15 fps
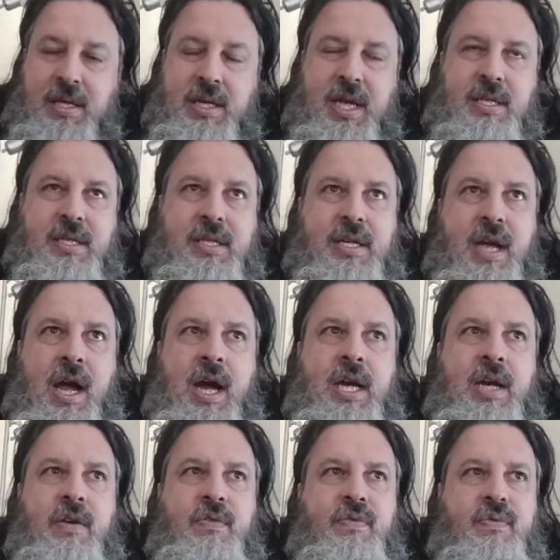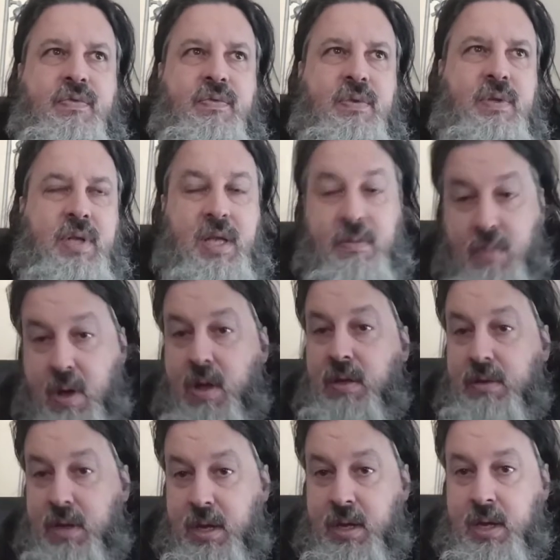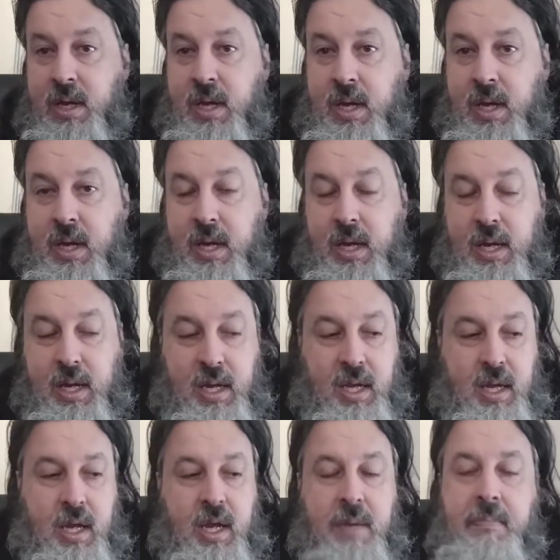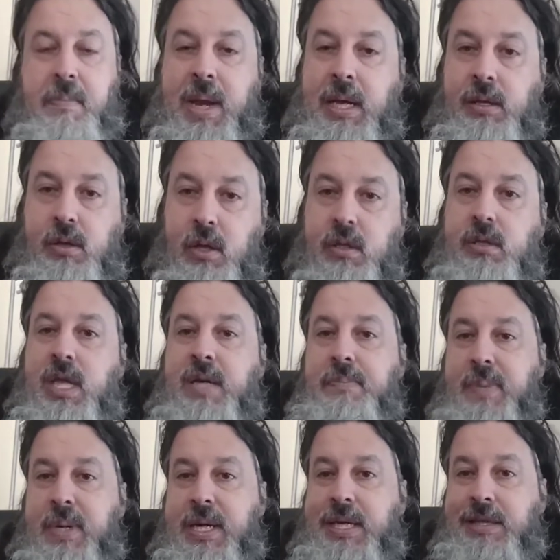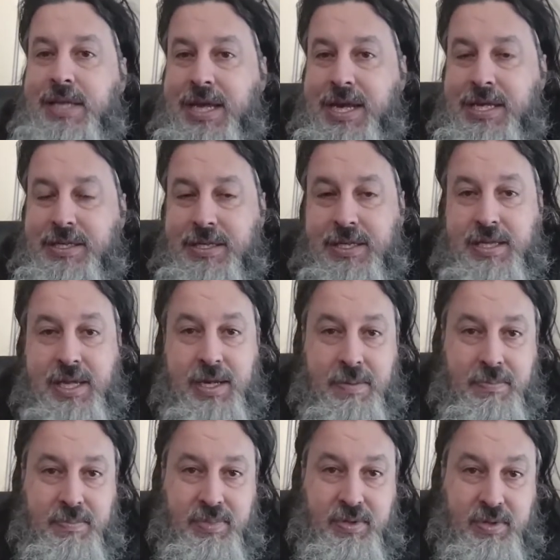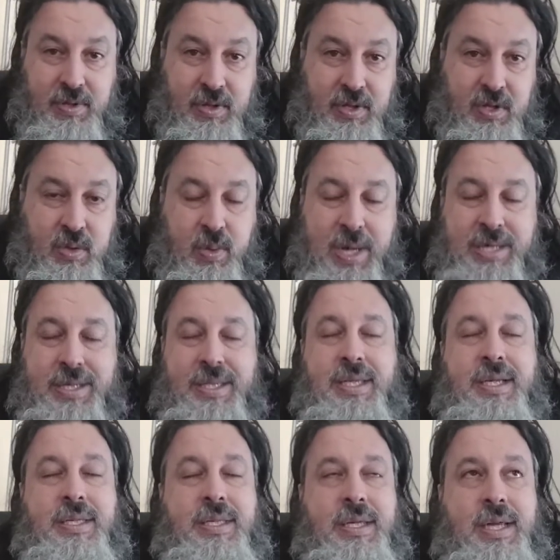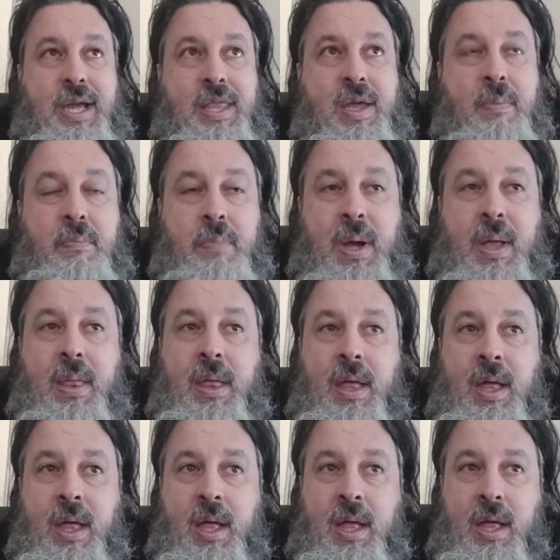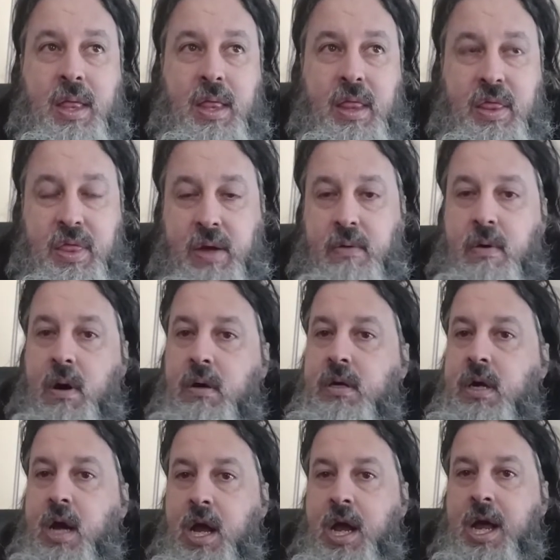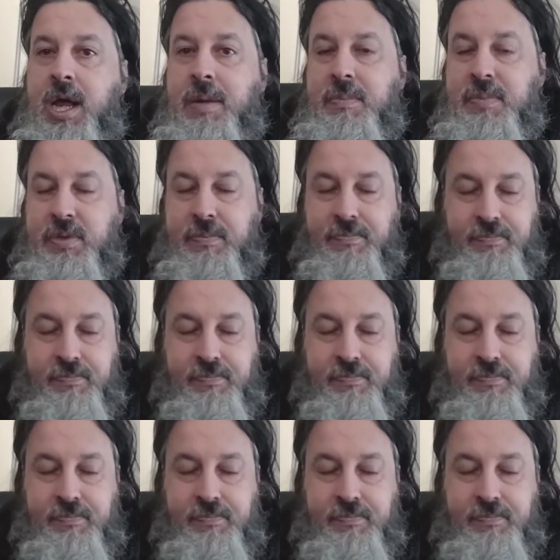it's kind of, well, it may look like being lazy that I'm squeezing things together, but there are times